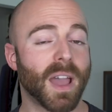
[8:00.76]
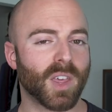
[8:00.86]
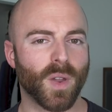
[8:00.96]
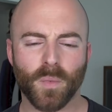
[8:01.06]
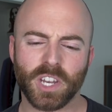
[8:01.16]
By
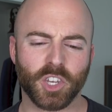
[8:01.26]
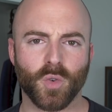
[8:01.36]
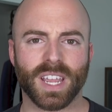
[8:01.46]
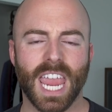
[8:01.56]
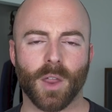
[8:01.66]
the way, what are you
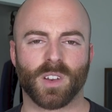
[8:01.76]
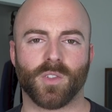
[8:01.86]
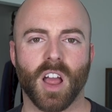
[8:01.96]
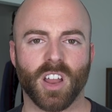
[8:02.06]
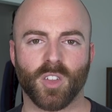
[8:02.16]
doing carrying
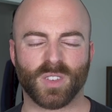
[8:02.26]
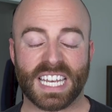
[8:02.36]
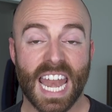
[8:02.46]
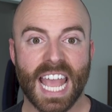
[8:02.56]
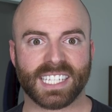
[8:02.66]
around all those
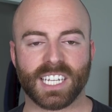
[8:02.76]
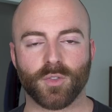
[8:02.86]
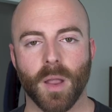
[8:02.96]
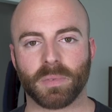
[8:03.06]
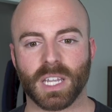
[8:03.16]
nasty
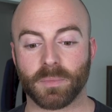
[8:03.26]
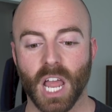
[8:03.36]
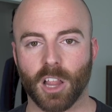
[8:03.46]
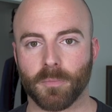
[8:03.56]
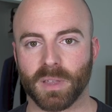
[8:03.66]
crumpled up
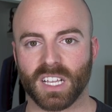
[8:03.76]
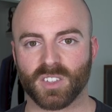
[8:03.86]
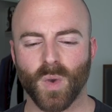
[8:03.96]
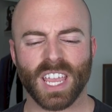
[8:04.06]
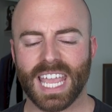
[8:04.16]
dollar
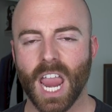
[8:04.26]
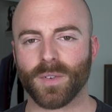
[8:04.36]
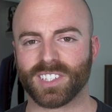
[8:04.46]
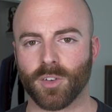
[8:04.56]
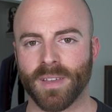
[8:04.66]
bills? Why you
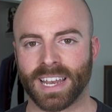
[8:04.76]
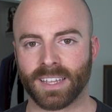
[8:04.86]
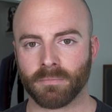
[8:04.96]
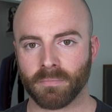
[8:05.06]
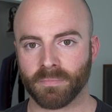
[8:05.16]
carry so
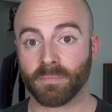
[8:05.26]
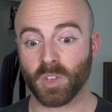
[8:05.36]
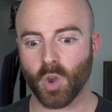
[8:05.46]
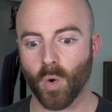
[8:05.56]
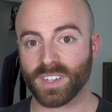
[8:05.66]
many?
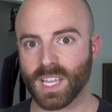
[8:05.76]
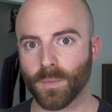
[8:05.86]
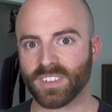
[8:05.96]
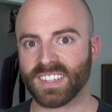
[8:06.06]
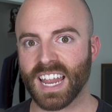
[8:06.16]
You going
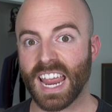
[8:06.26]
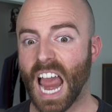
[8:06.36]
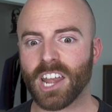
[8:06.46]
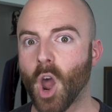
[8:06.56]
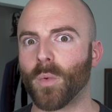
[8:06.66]
somewhere tonight?
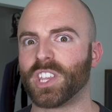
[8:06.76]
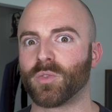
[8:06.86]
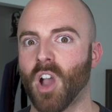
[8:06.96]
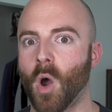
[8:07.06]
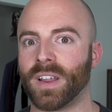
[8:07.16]
I know where
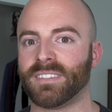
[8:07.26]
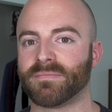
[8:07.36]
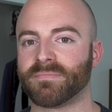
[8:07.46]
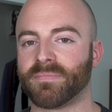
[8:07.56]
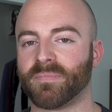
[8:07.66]
you going.
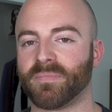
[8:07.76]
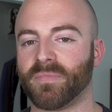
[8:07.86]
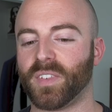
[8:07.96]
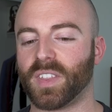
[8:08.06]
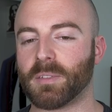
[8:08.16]

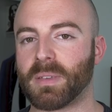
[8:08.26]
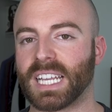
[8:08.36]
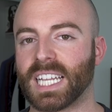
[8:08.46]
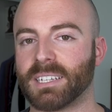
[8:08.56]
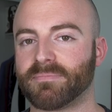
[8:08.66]
Filthy
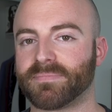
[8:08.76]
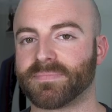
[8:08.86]
piglet.